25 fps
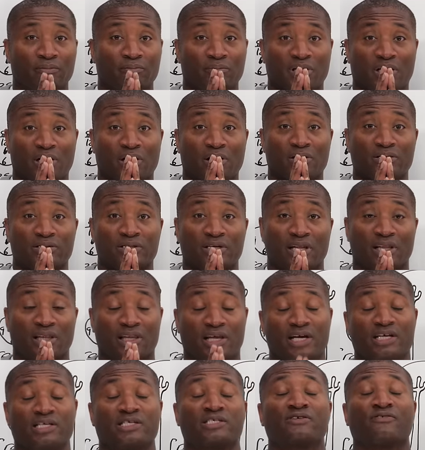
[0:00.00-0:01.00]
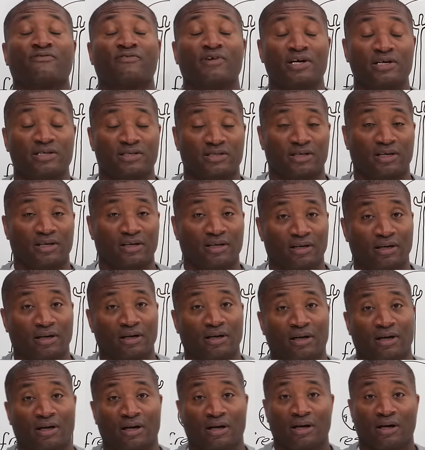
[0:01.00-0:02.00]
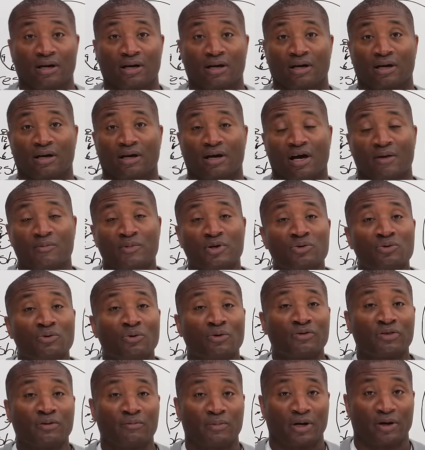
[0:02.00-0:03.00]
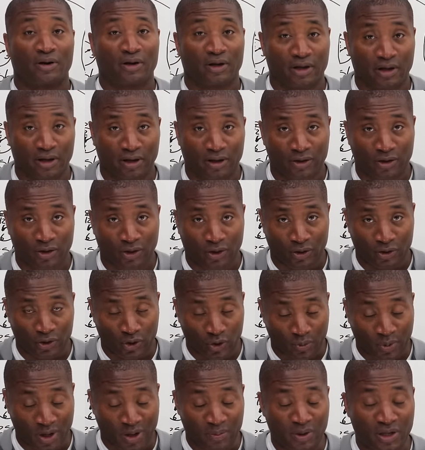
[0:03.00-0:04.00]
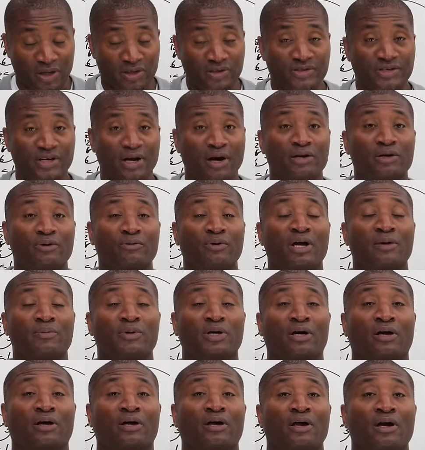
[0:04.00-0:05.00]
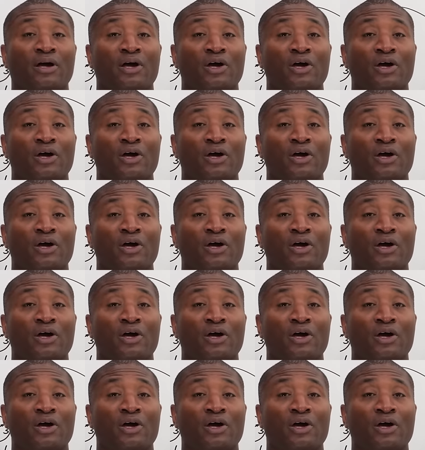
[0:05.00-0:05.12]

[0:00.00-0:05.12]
because let's face it, I'm in North America. You may be in Saudi Arabia.